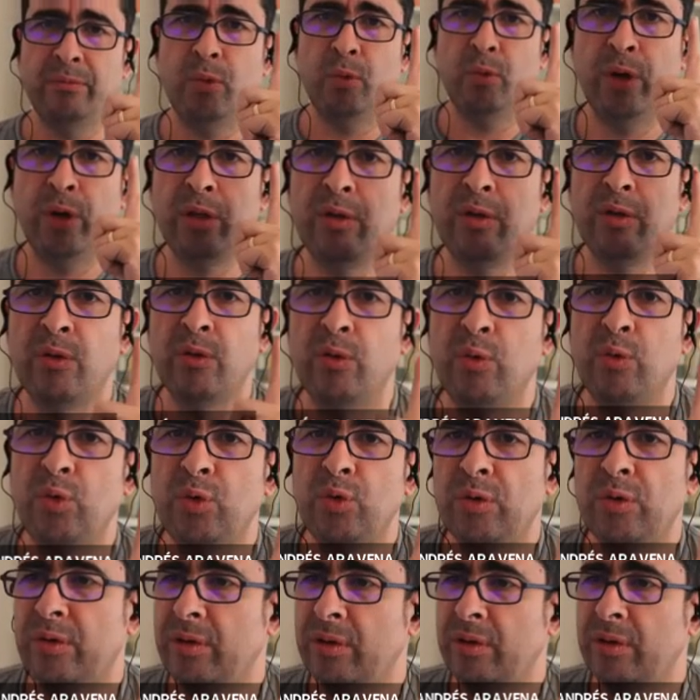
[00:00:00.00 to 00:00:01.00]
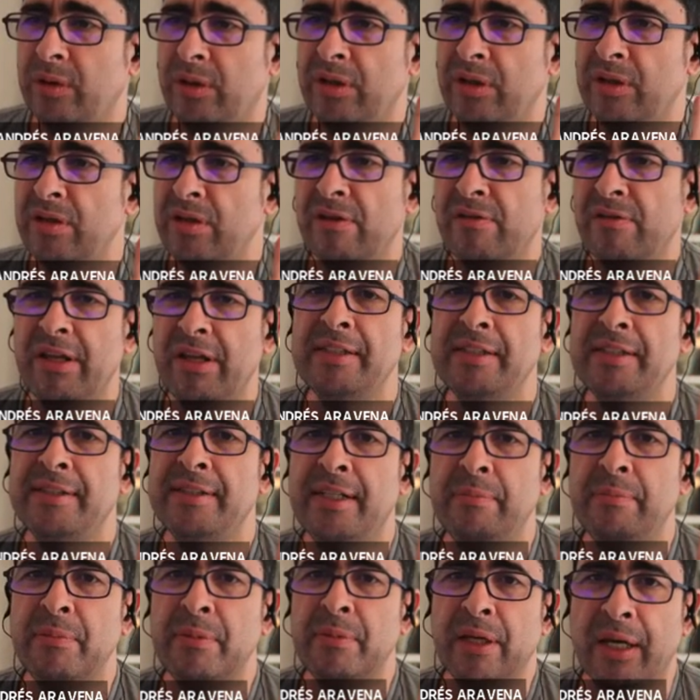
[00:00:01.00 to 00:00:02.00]
when this is a very
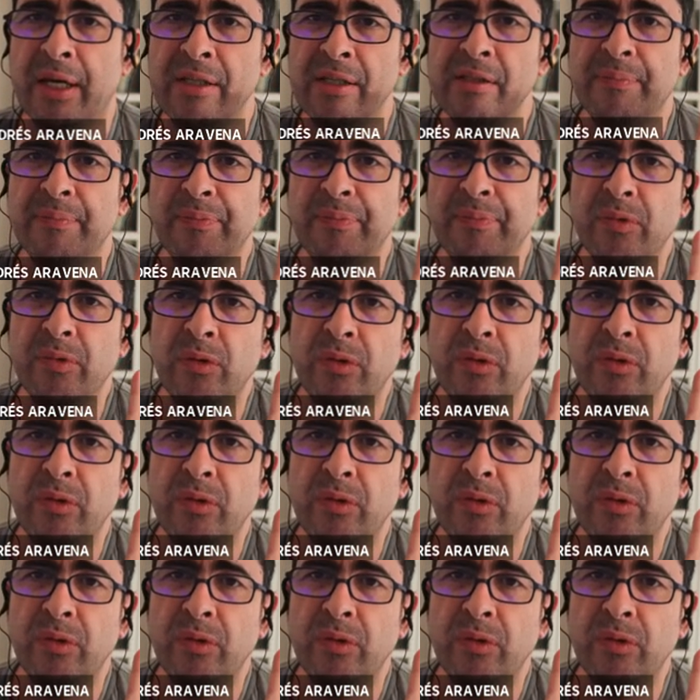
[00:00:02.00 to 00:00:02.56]
extreme case,